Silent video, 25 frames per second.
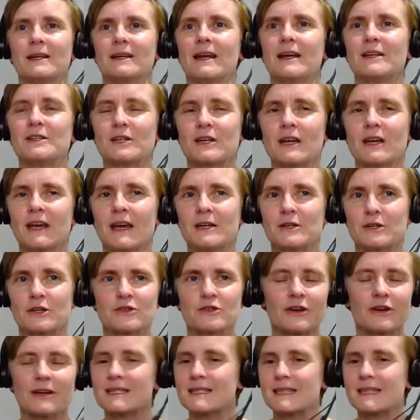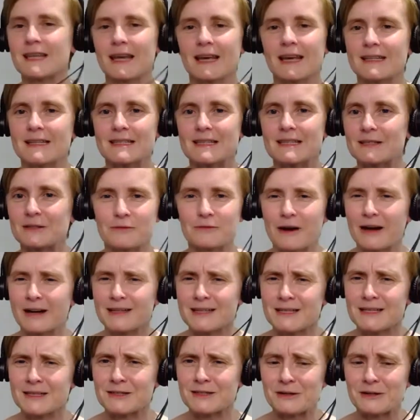an educator transcends the
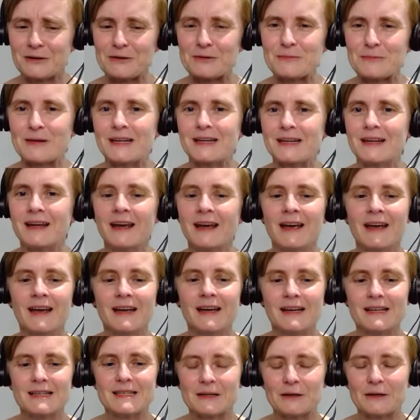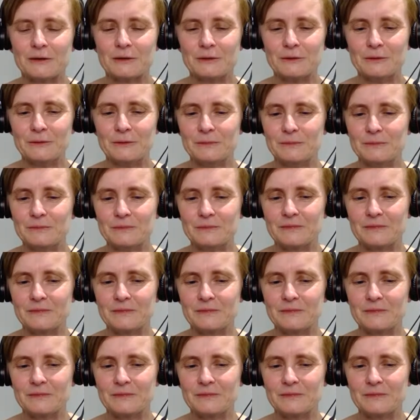rest. You know what I mean? So